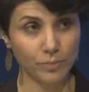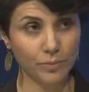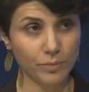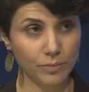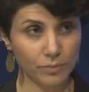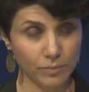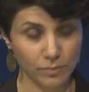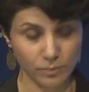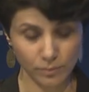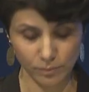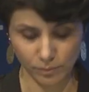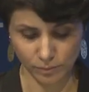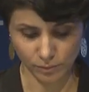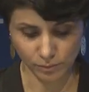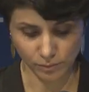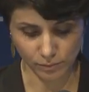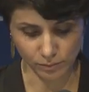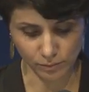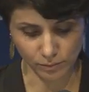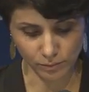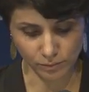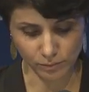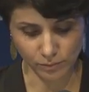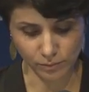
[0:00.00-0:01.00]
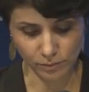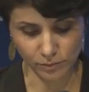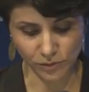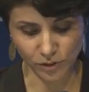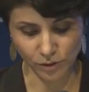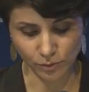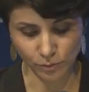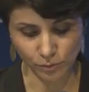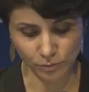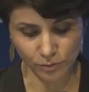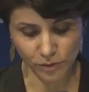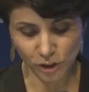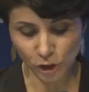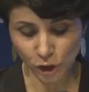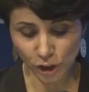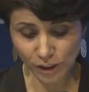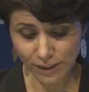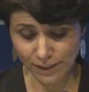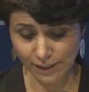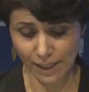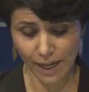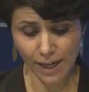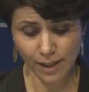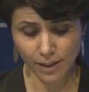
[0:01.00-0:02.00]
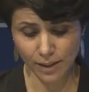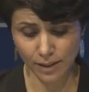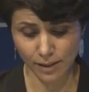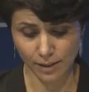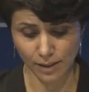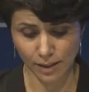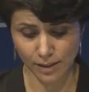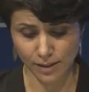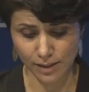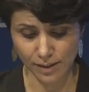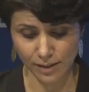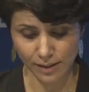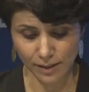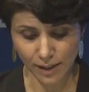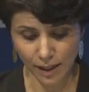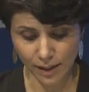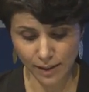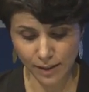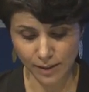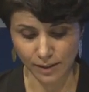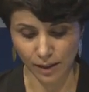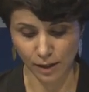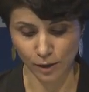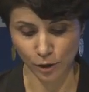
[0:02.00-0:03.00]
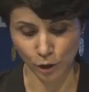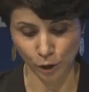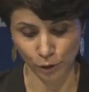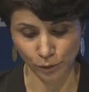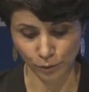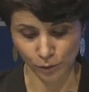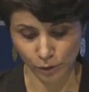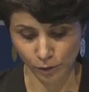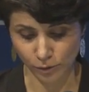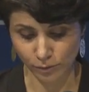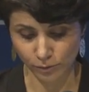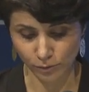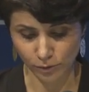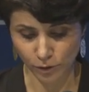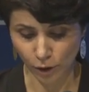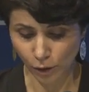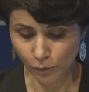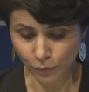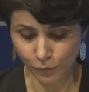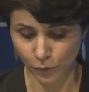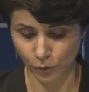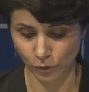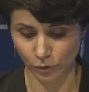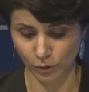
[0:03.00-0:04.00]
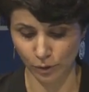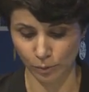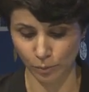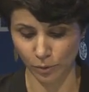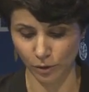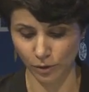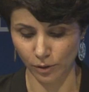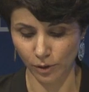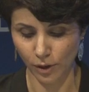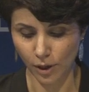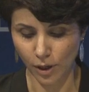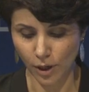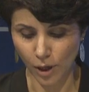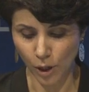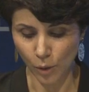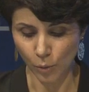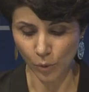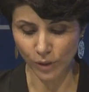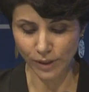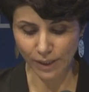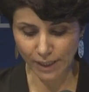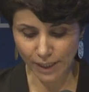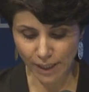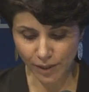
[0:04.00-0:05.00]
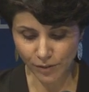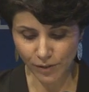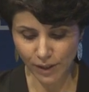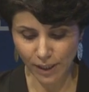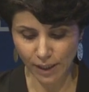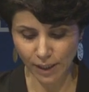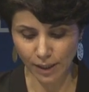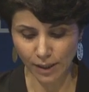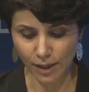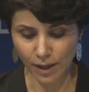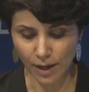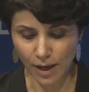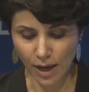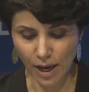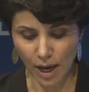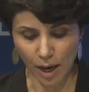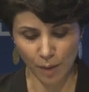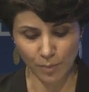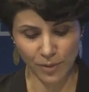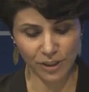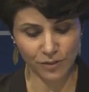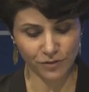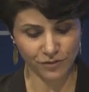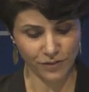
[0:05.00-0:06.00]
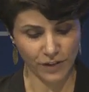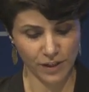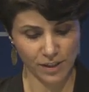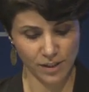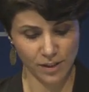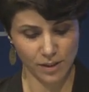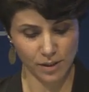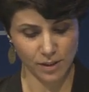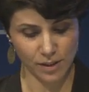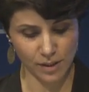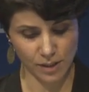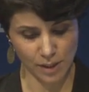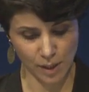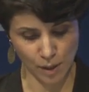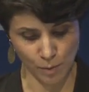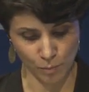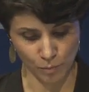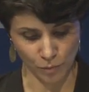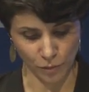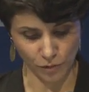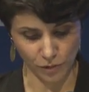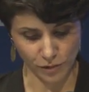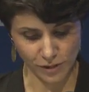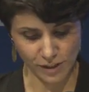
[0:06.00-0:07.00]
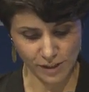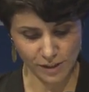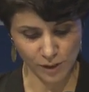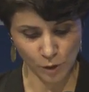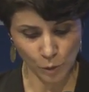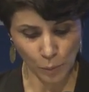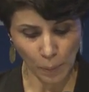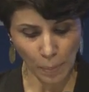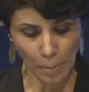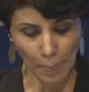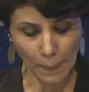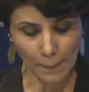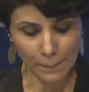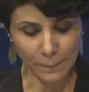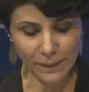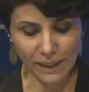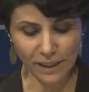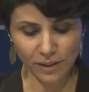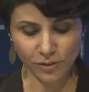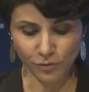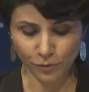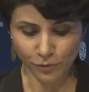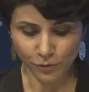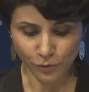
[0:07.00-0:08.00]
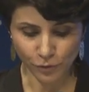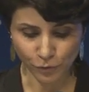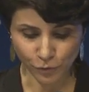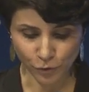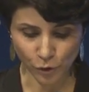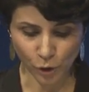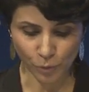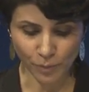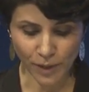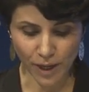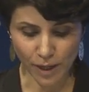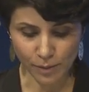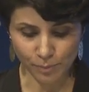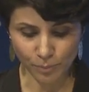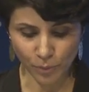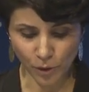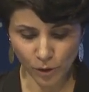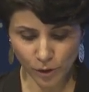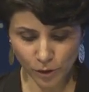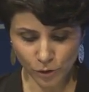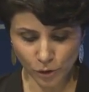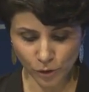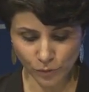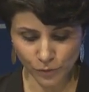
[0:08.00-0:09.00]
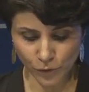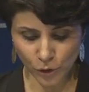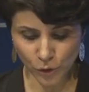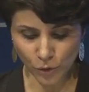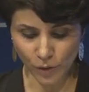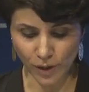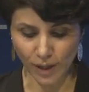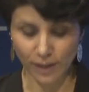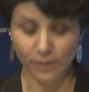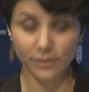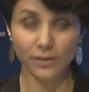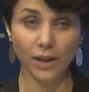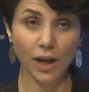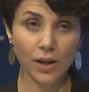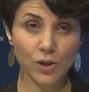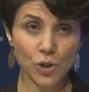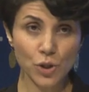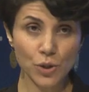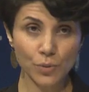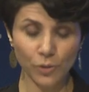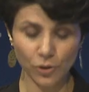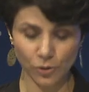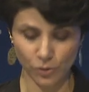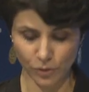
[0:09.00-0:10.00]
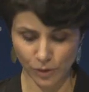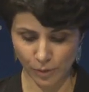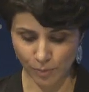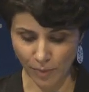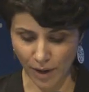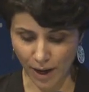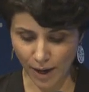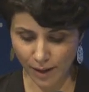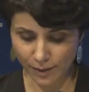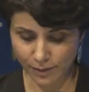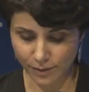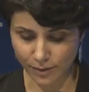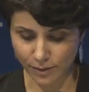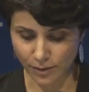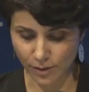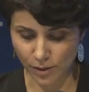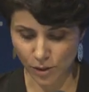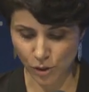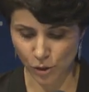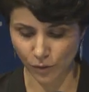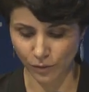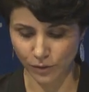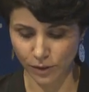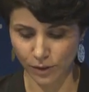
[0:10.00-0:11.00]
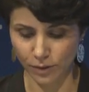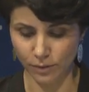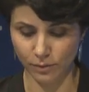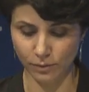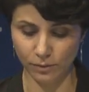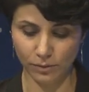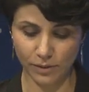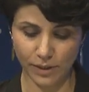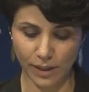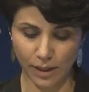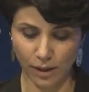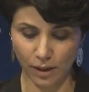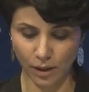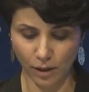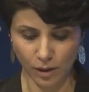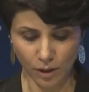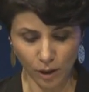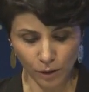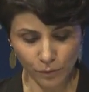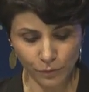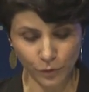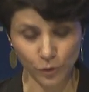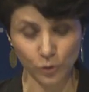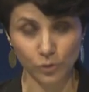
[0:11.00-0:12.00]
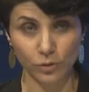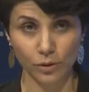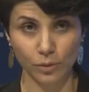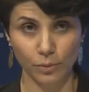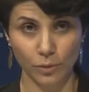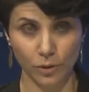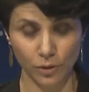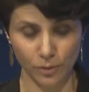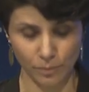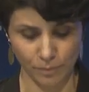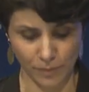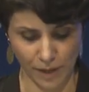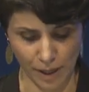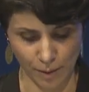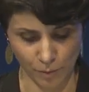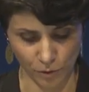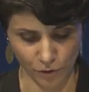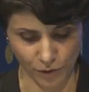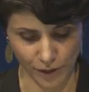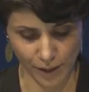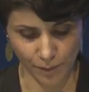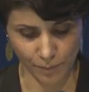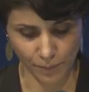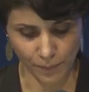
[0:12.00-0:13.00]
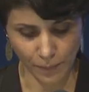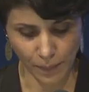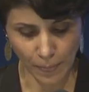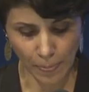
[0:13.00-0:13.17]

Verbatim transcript: Um, she stated that Italians are co comfortable with living amid fascist symbols, that from her point of view are tangible reminders of the uncomfortable memory.